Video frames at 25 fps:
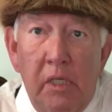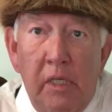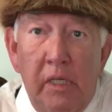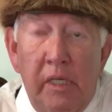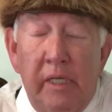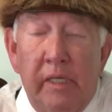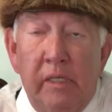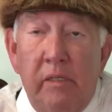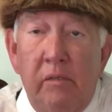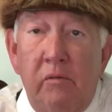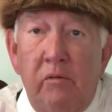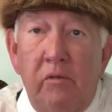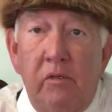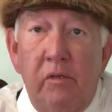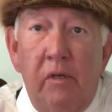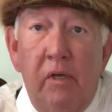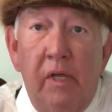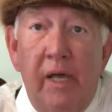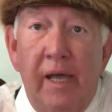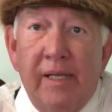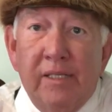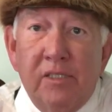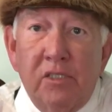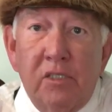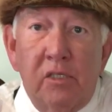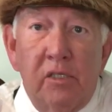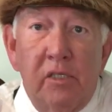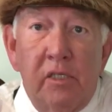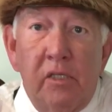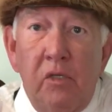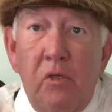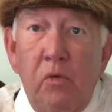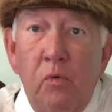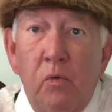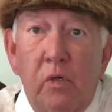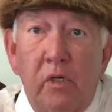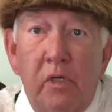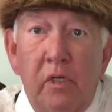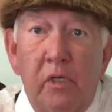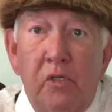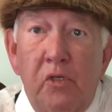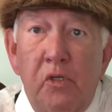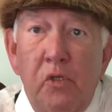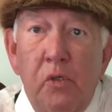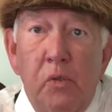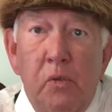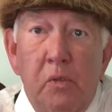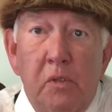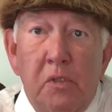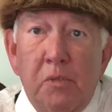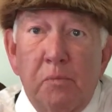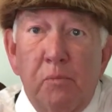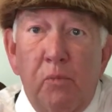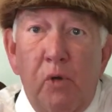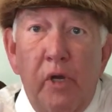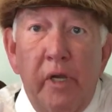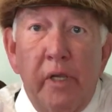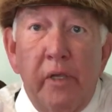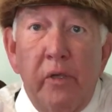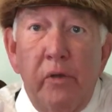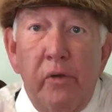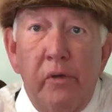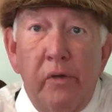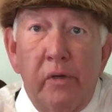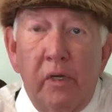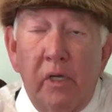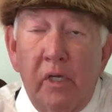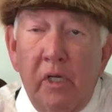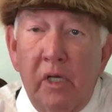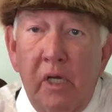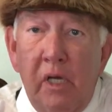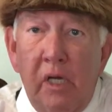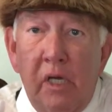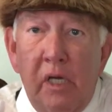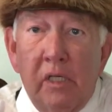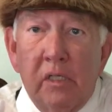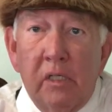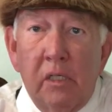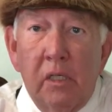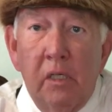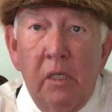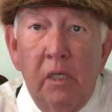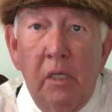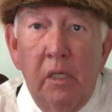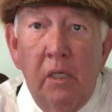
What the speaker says: And the last thing you want to do is break your cock.